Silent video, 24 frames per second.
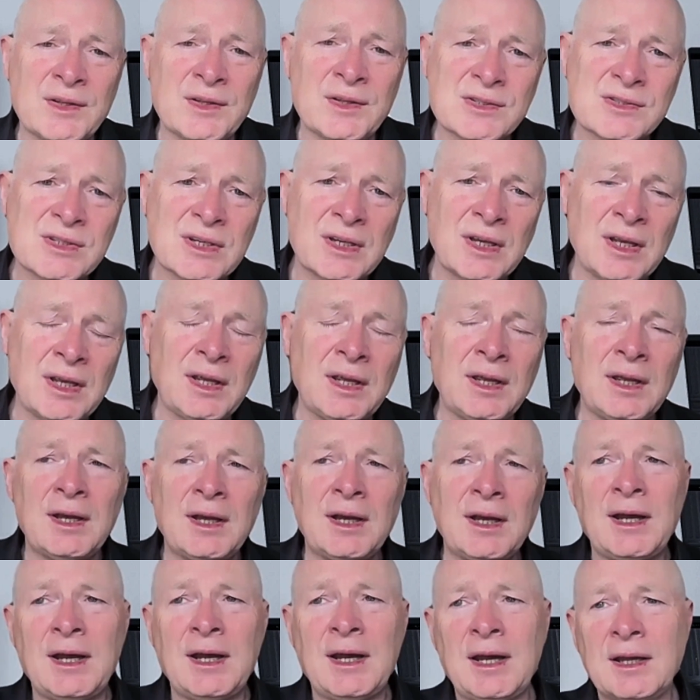and others
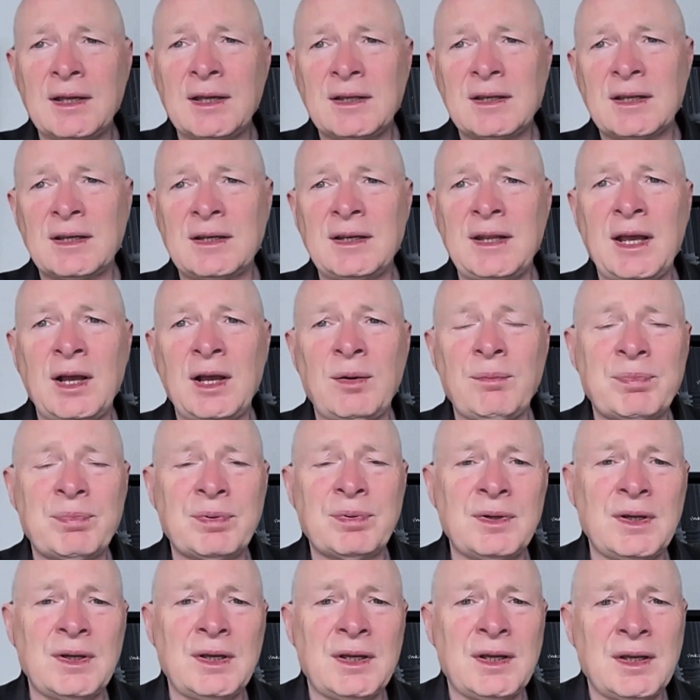can
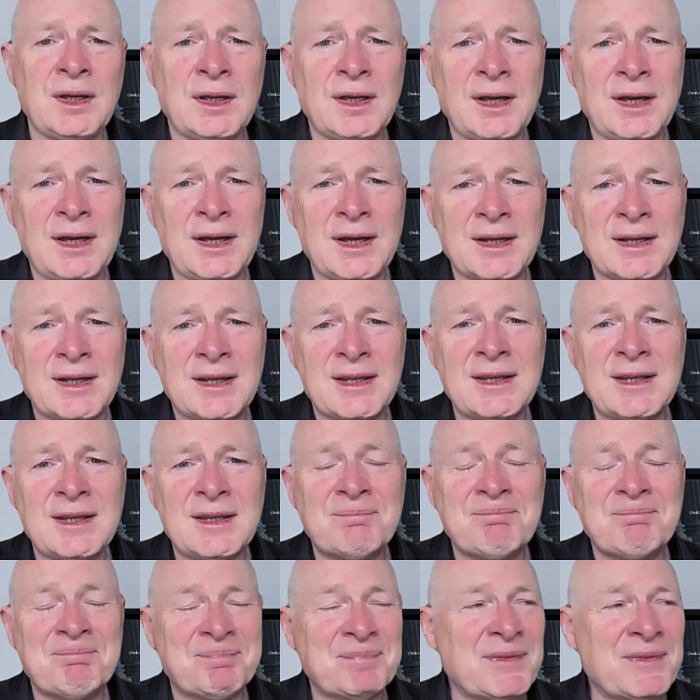help
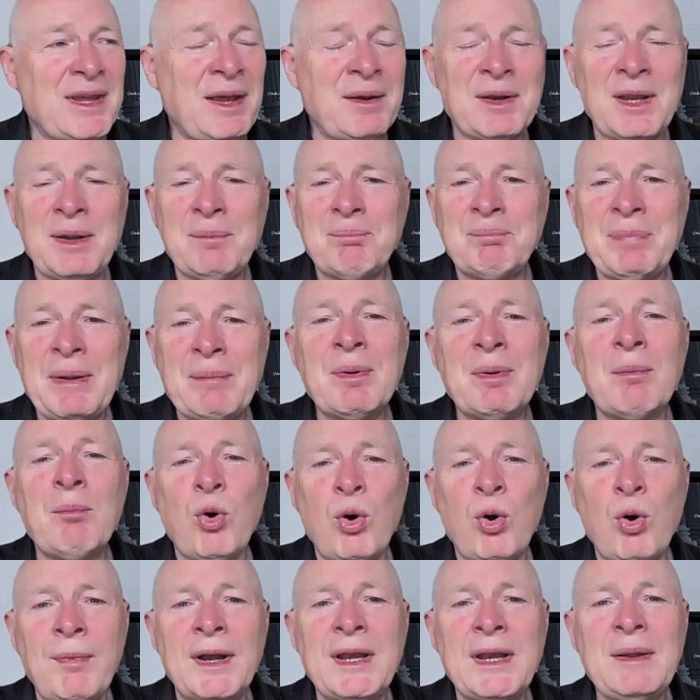get people
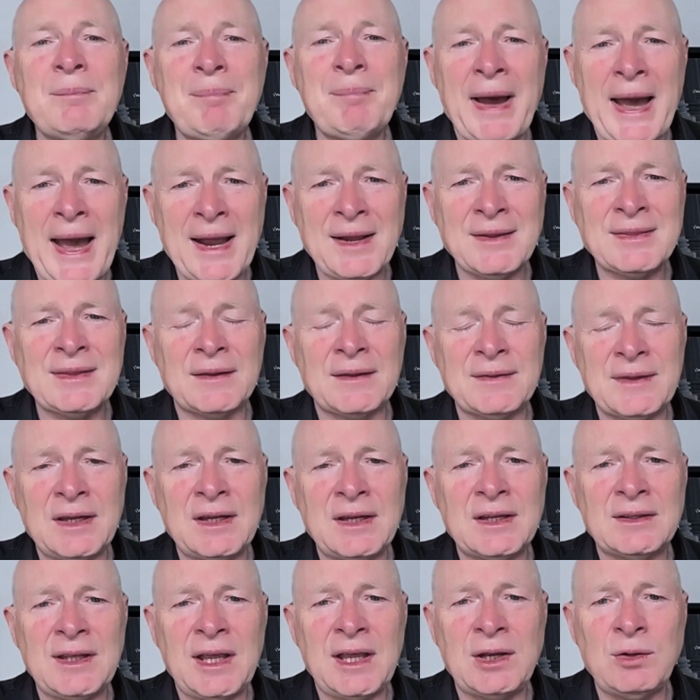more money back that
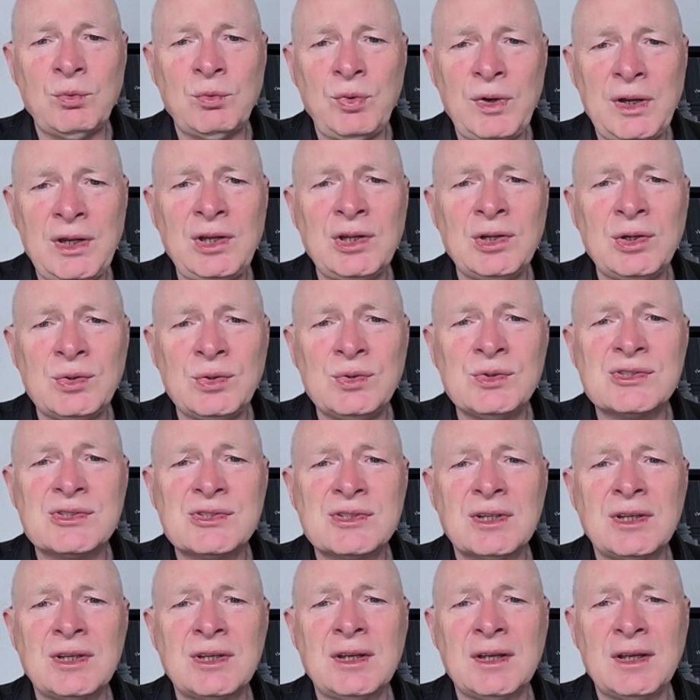they can then
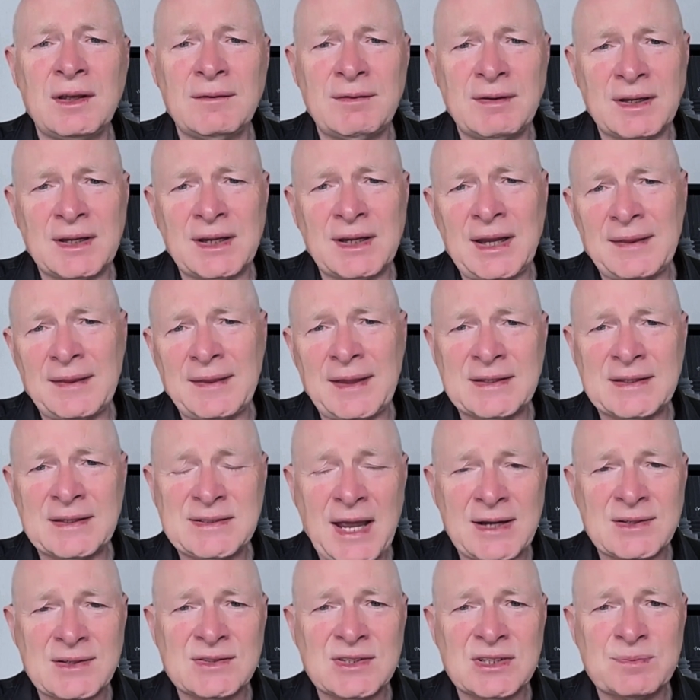reuse. If they can get their
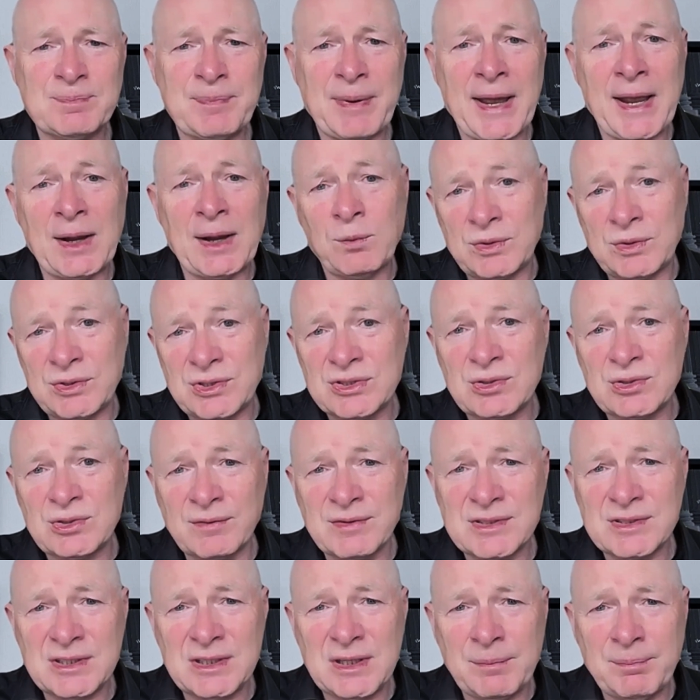taxes back, which is
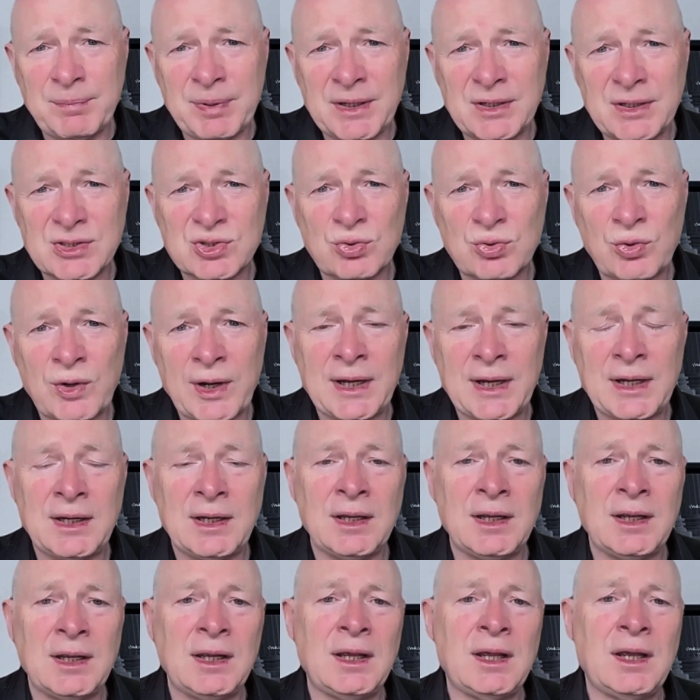obviously the biggest
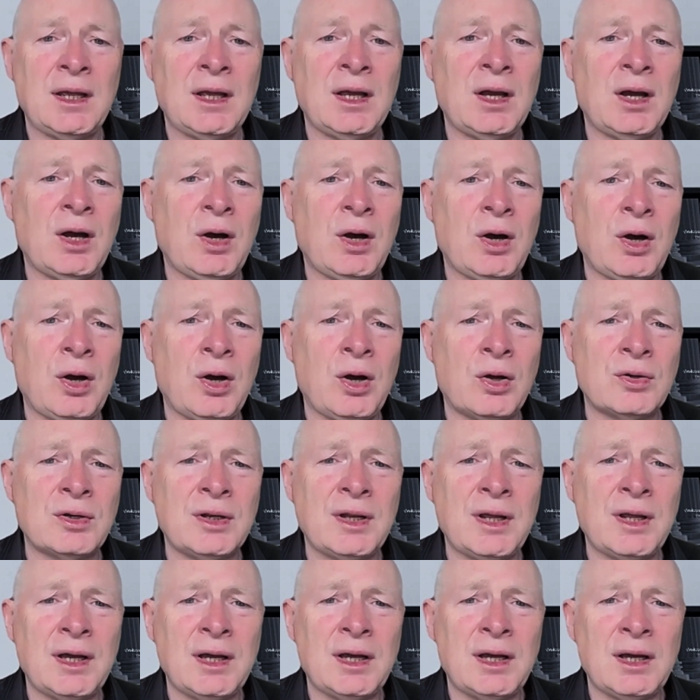drain
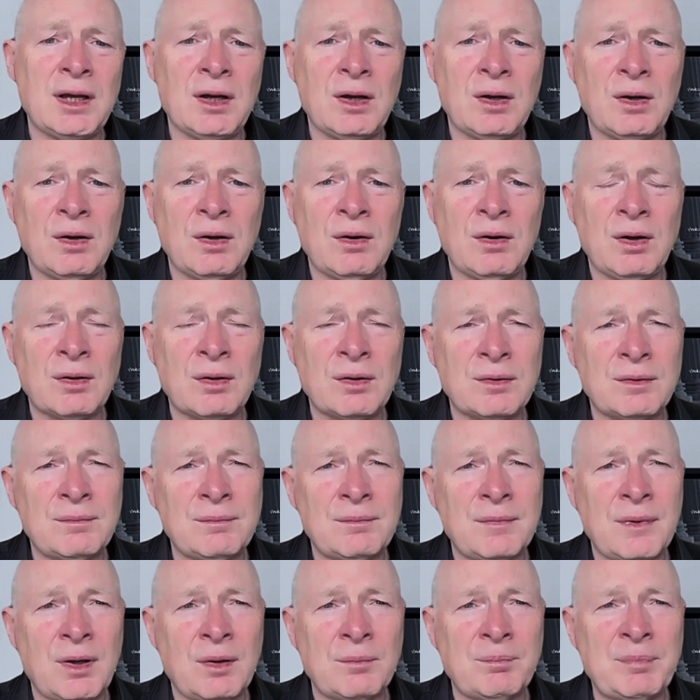
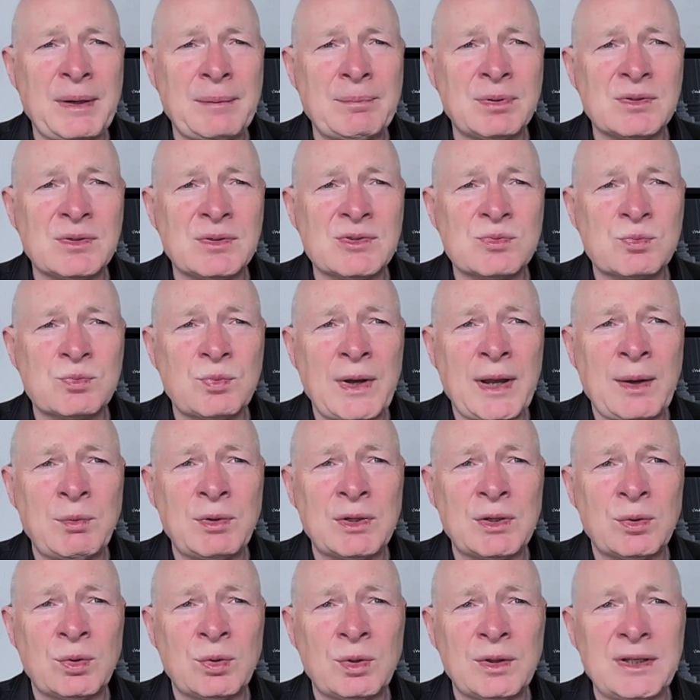on people's
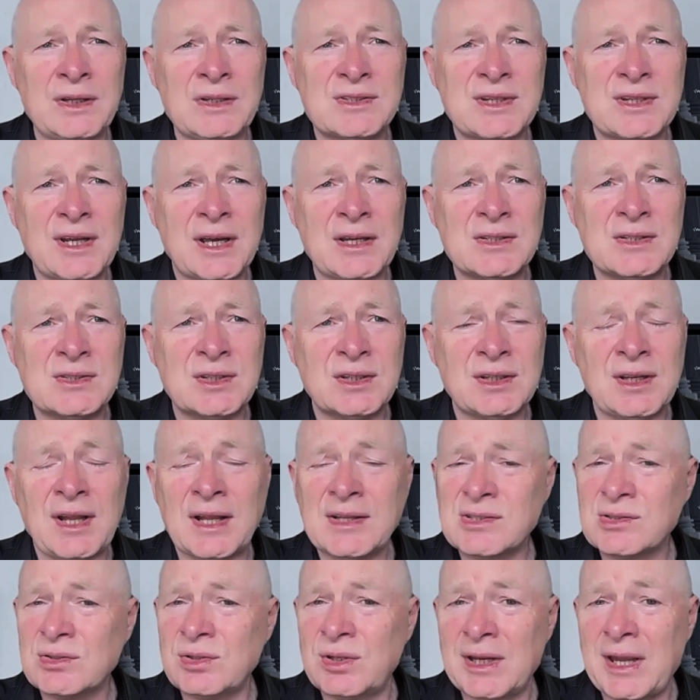wherewithal these days,
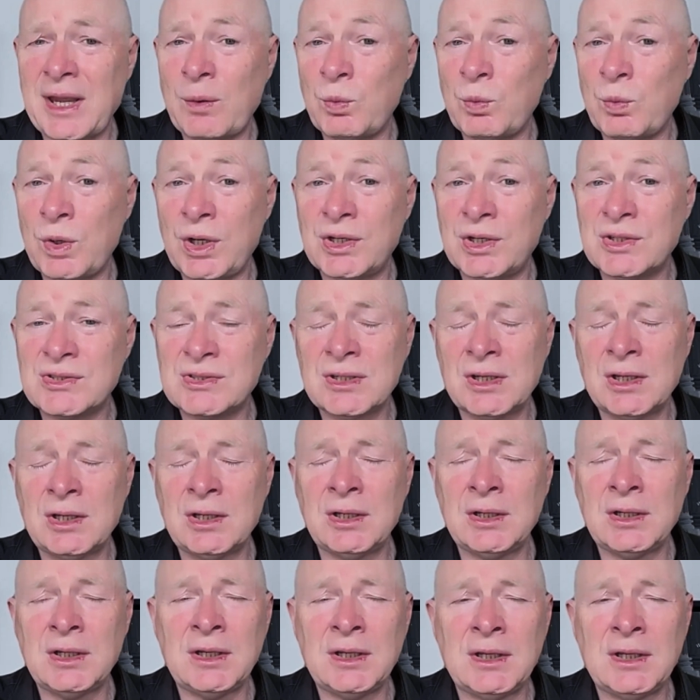and that's going to get worse.